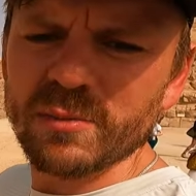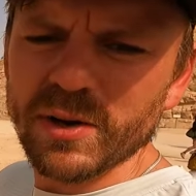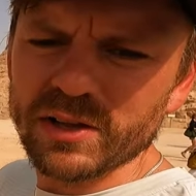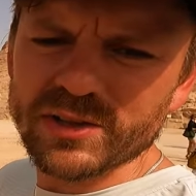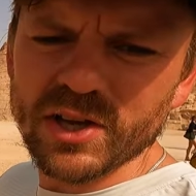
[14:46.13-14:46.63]

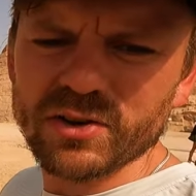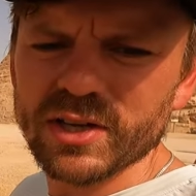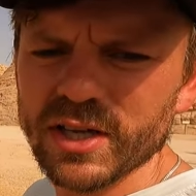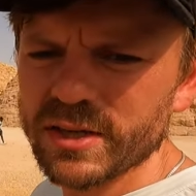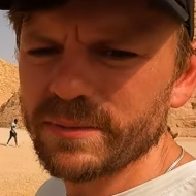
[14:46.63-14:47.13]

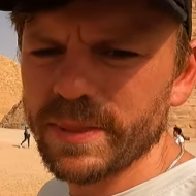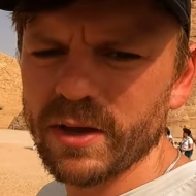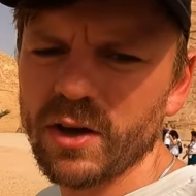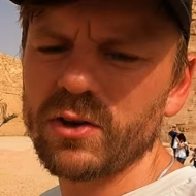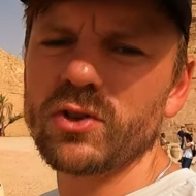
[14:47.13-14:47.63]
Belzoni,
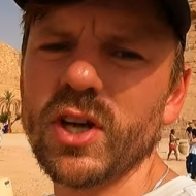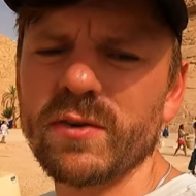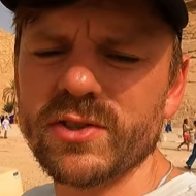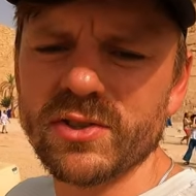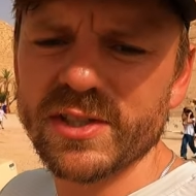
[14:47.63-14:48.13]
uh, who
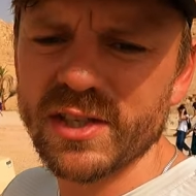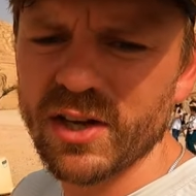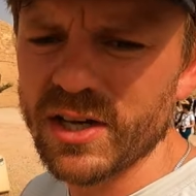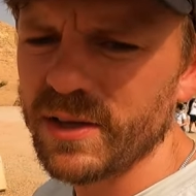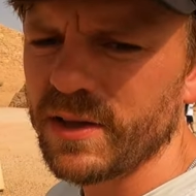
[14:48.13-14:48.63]
travelled to the
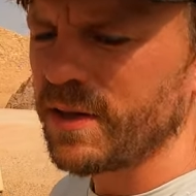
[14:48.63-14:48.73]
site.